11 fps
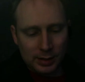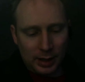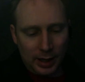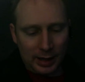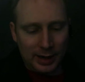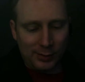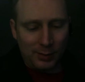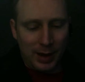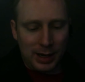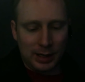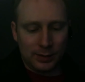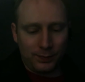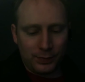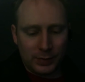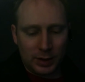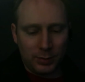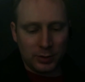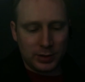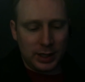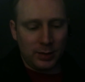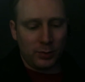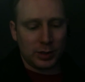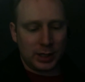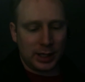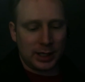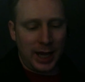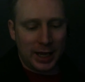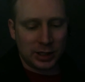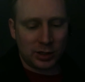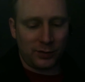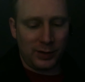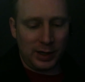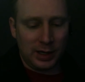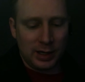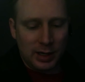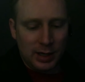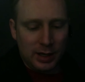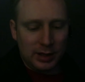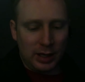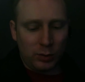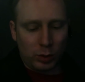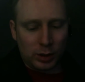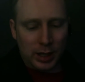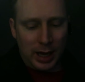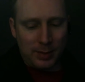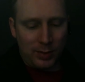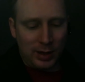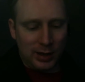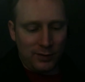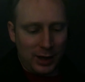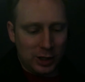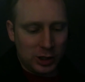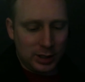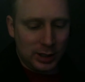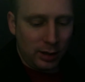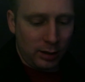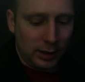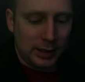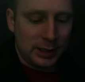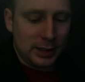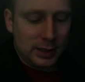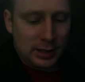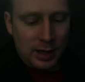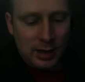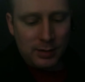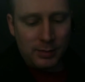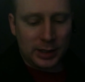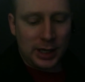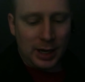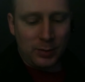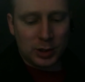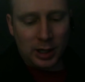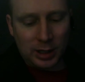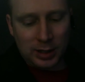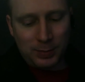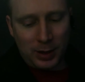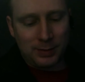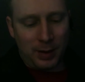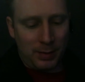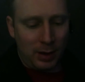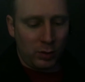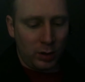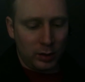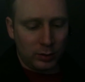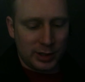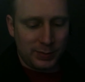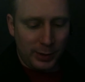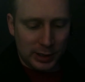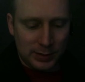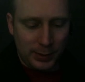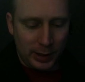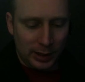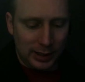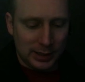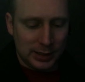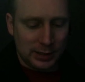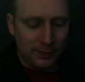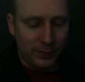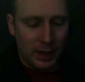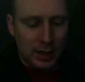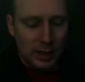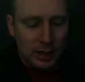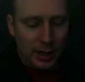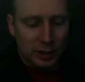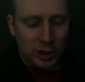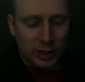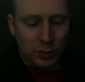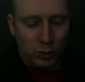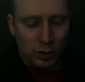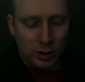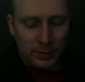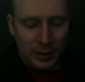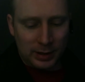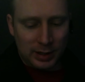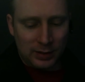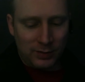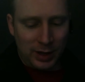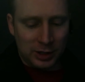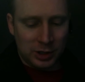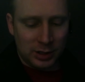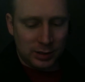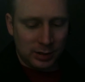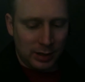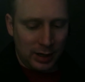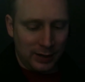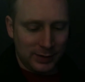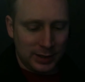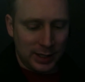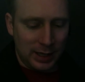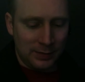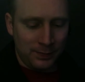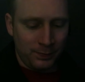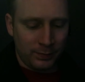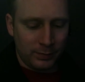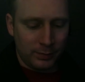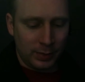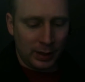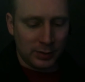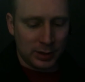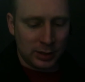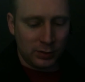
I never made it. The museum was a catastrophe. Then word came of the invasion in Locus. My time was occupied by my royal responsibilities. I tried to warn her about the invasion, Ava said, but I was too